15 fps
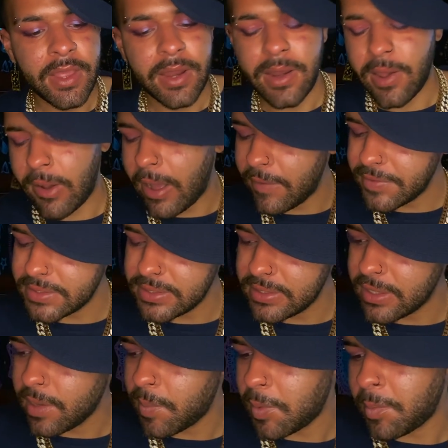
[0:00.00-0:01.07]
Now obviously
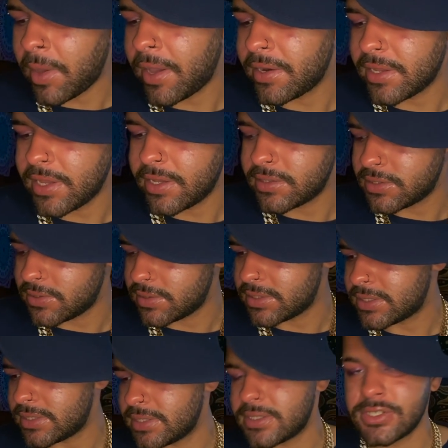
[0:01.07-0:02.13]
keep in mind, Cancer,
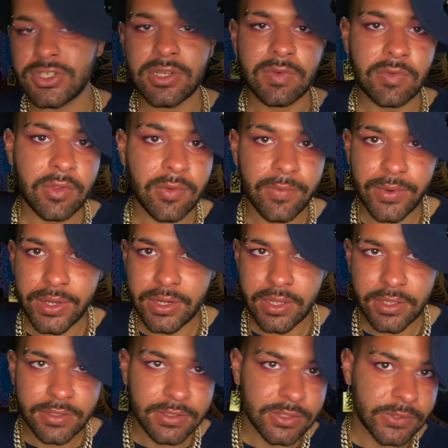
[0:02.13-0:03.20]
this is a general
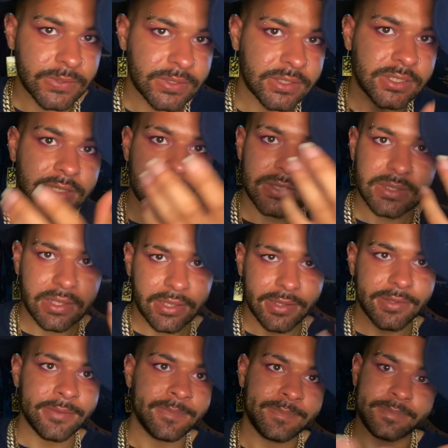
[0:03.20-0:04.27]
reading, so it's just
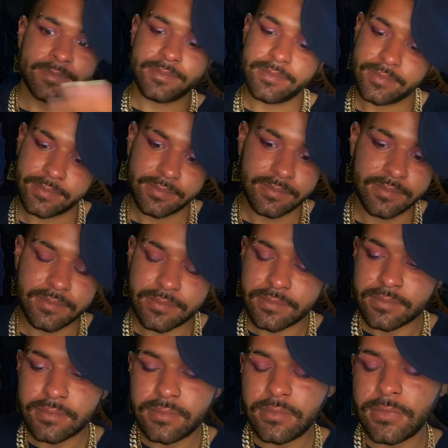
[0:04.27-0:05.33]
like,
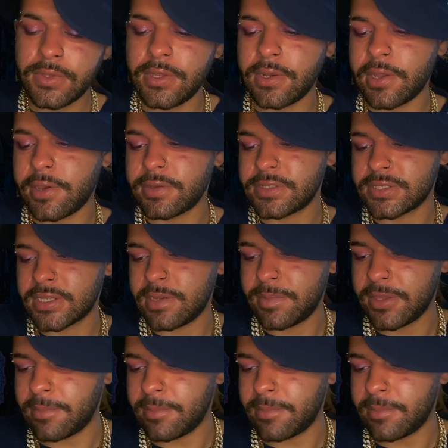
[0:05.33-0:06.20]
you know, it's going to be